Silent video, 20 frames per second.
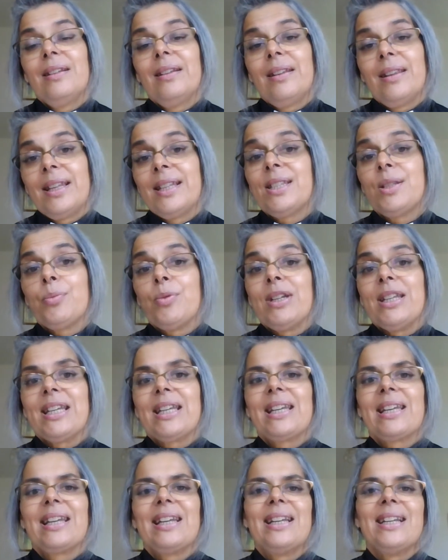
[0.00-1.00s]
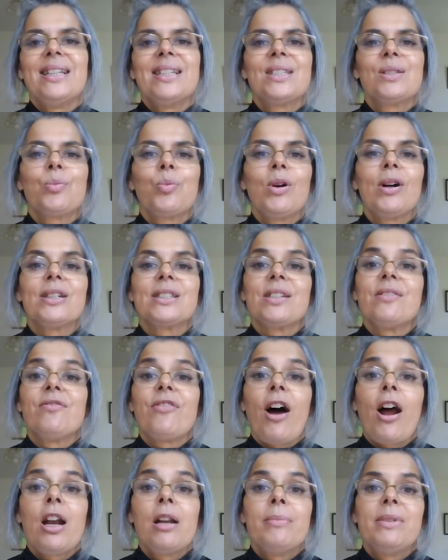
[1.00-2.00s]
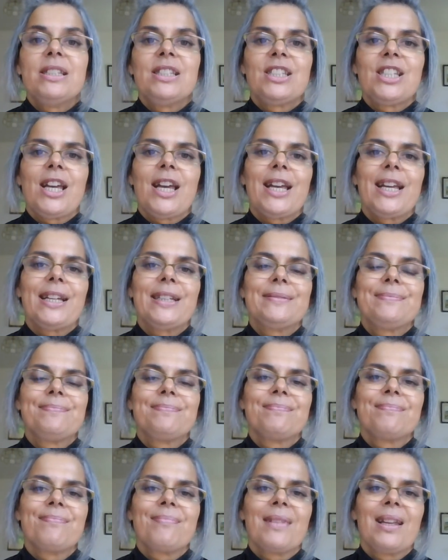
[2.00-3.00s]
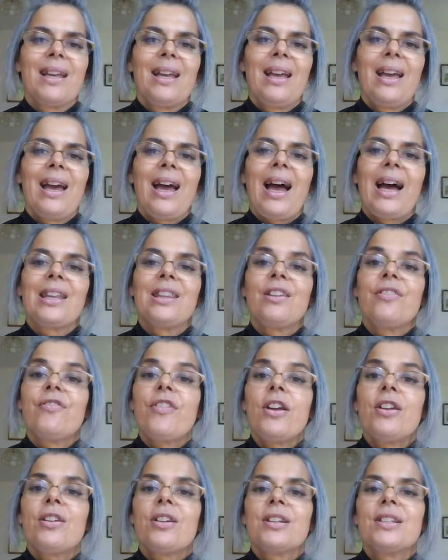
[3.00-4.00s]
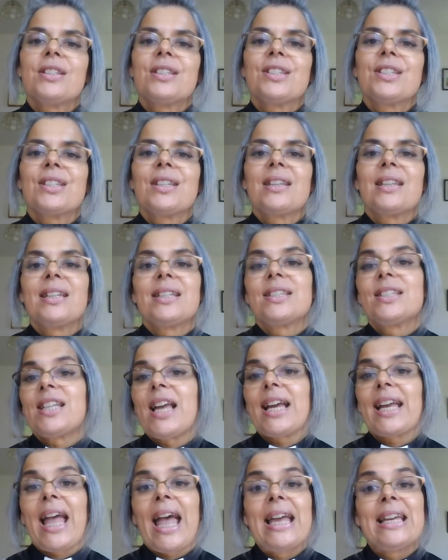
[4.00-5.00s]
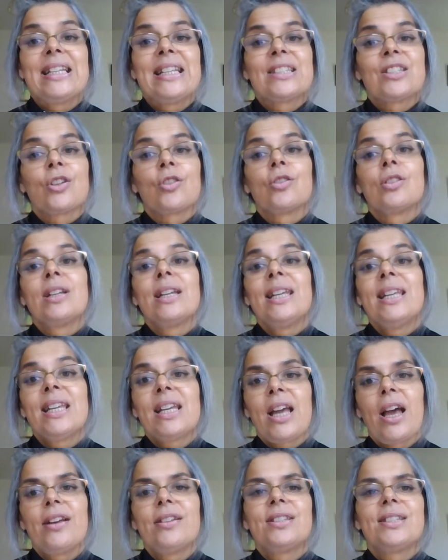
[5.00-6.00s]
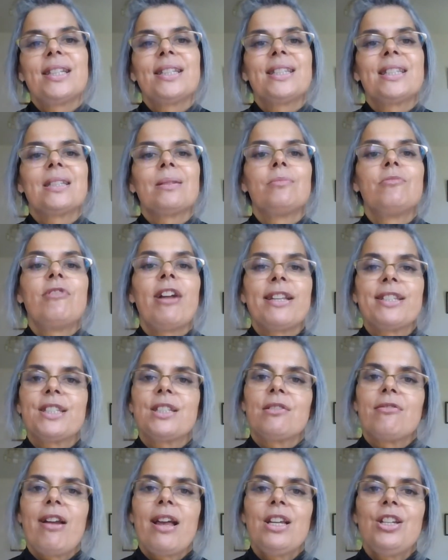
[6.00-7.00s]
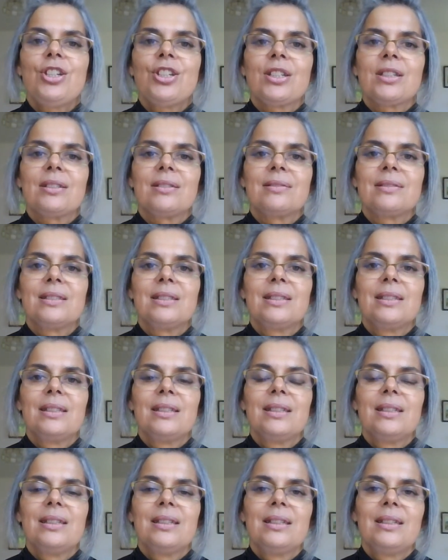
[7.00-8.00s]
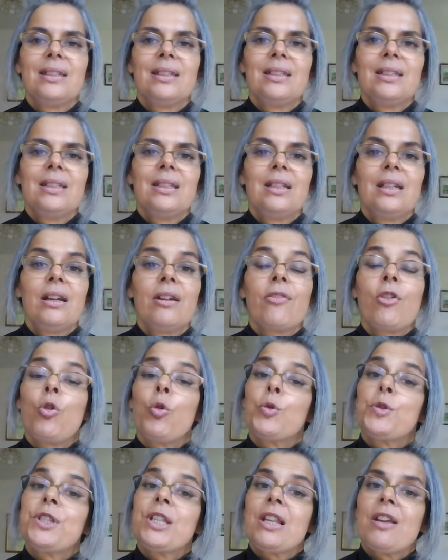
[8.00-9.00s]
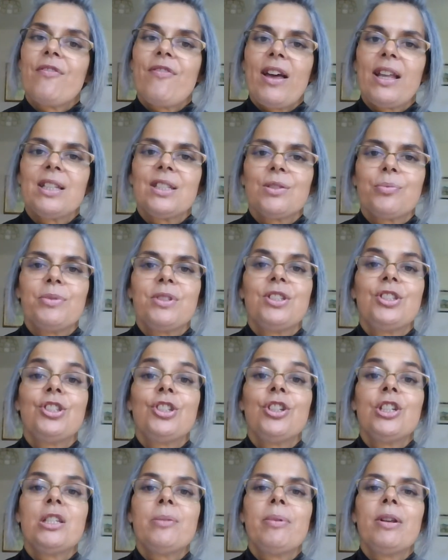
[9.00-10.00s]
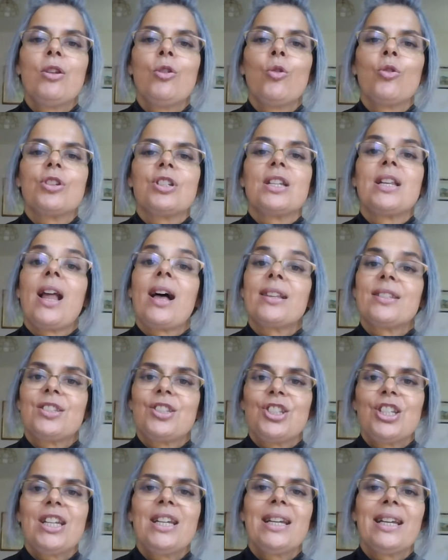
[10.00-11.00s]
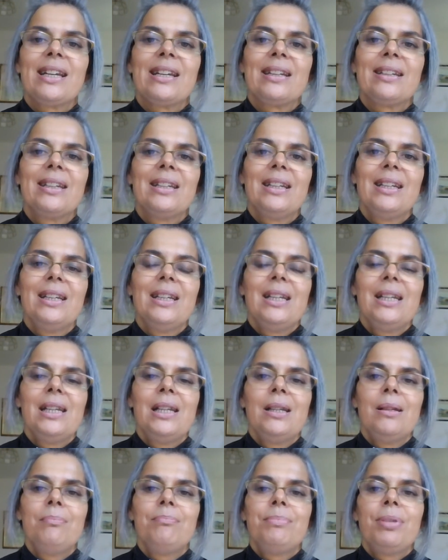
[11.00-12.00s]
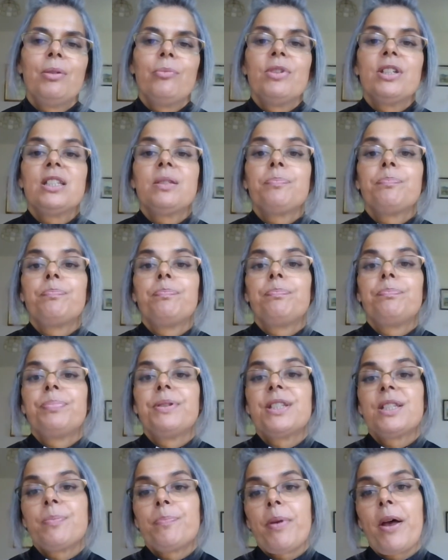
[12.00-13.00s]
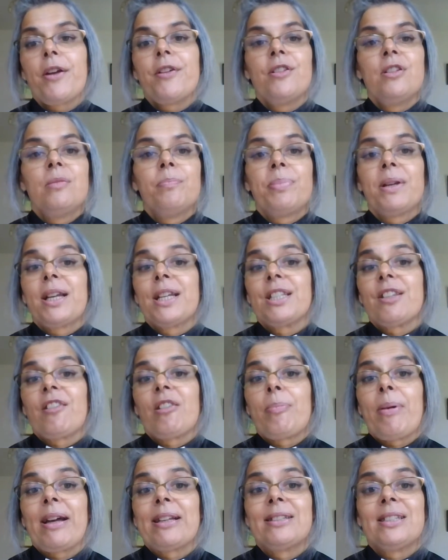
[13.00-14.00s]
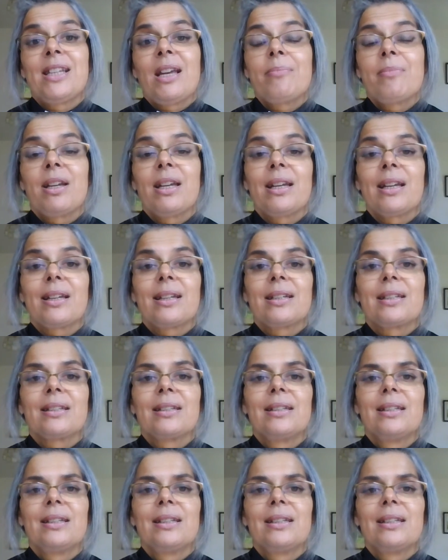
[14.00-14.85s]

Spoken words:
This week is World Environment Day, and the focus this decade is on ecosystem restoration. Of course, the event was due to be launched last year, but was postponed because of the pandemic.